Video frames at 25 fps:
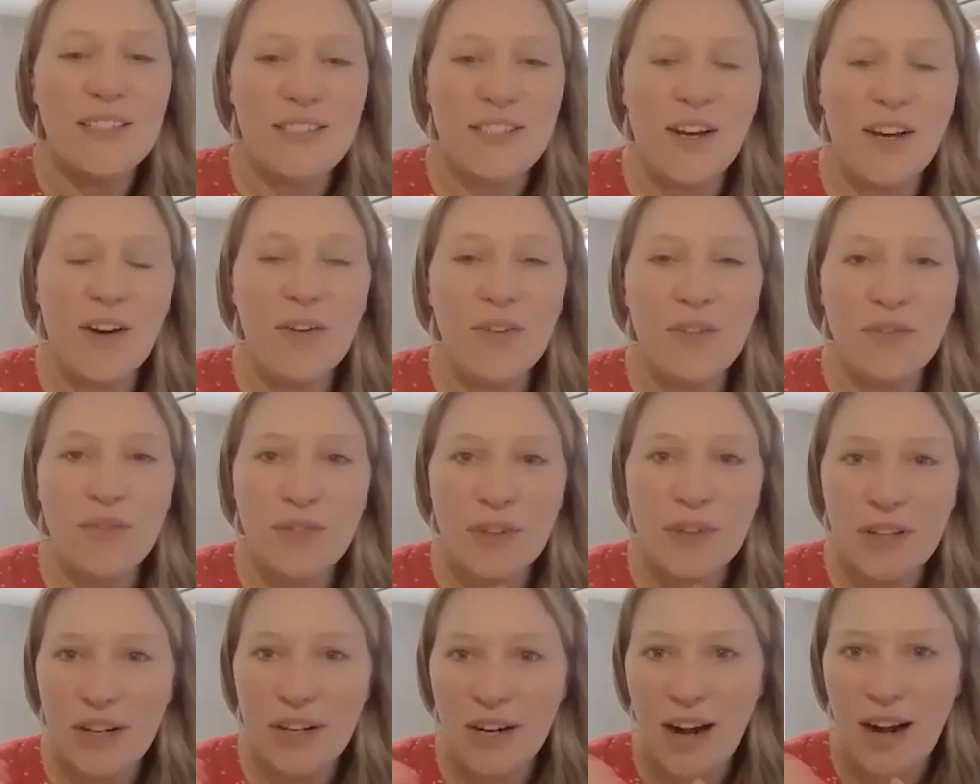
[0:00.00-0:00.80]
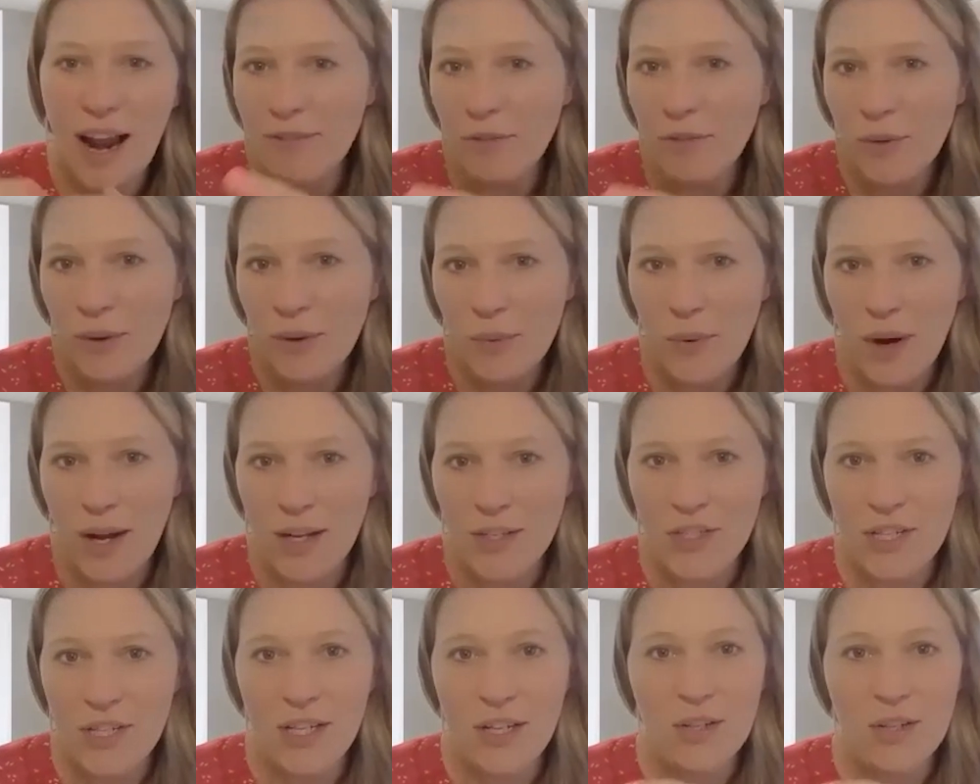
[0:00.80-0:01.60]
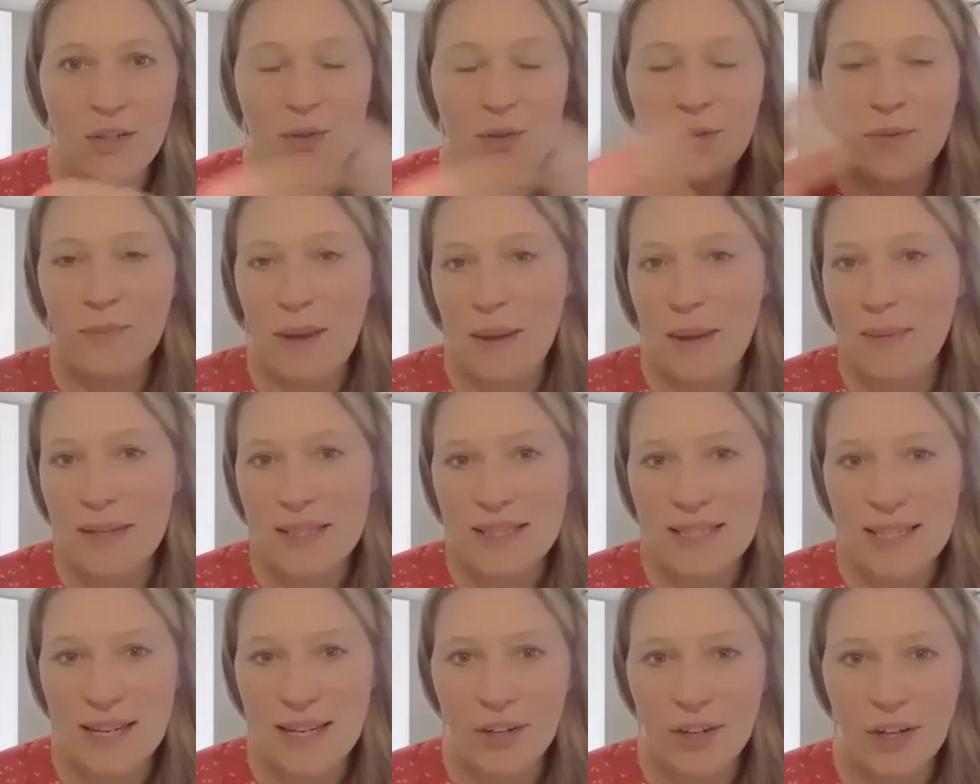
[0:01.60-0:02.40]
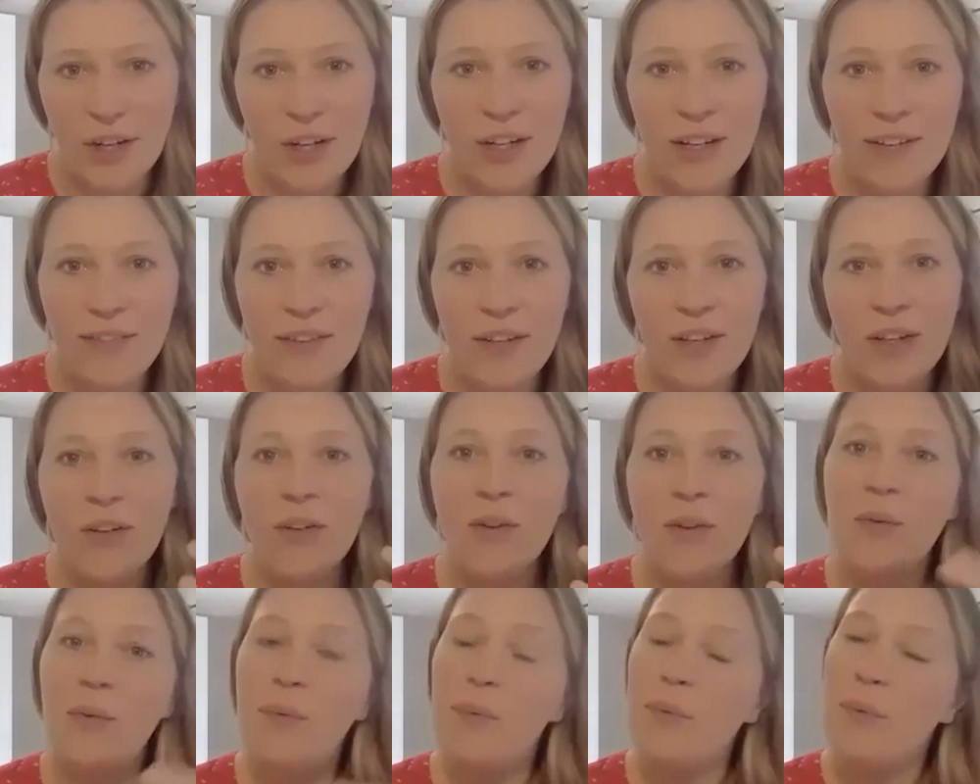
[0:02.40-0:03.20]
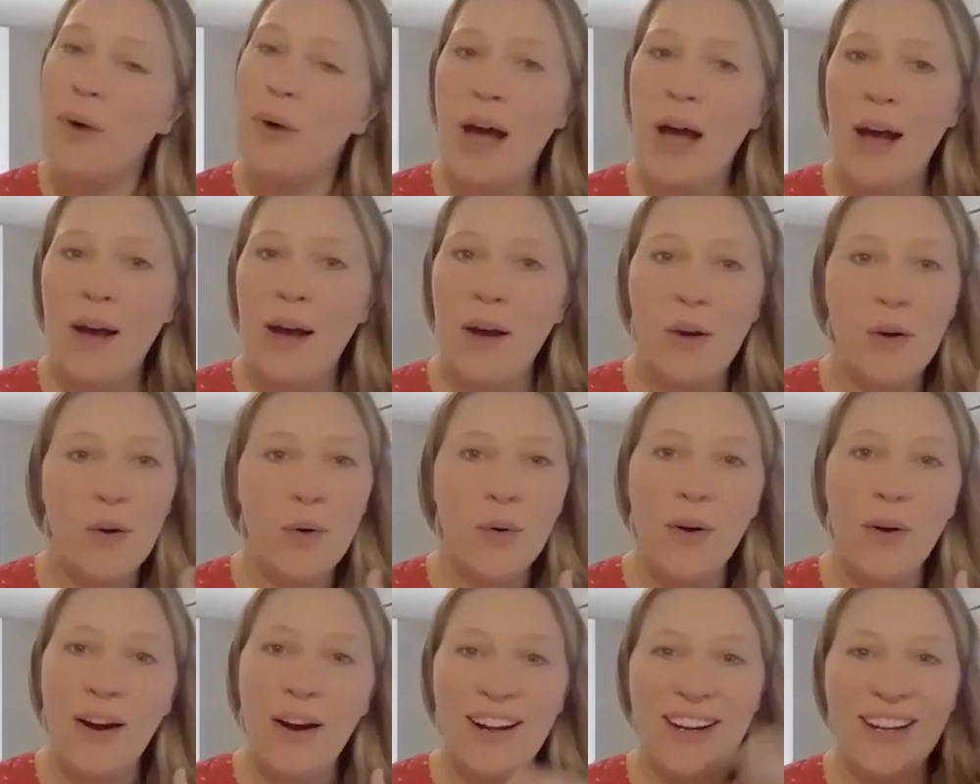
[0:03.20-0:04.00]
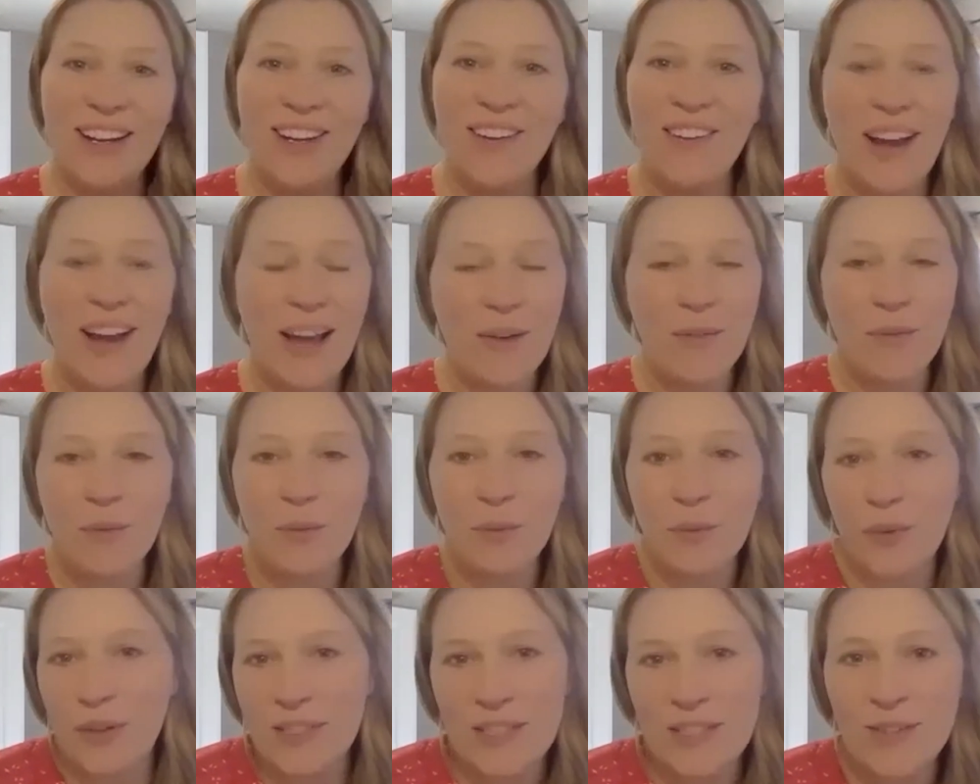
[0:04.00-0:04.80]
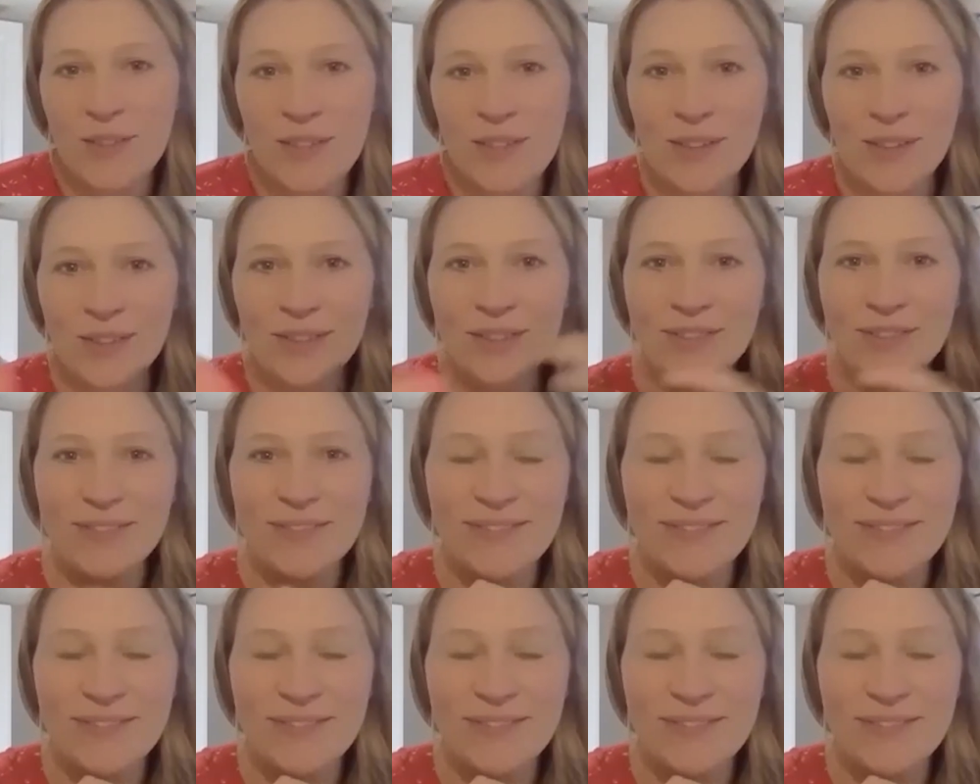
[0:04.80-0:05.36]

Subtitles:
So, for everyone watching who maybe has never heard of you, who are you and what do you do?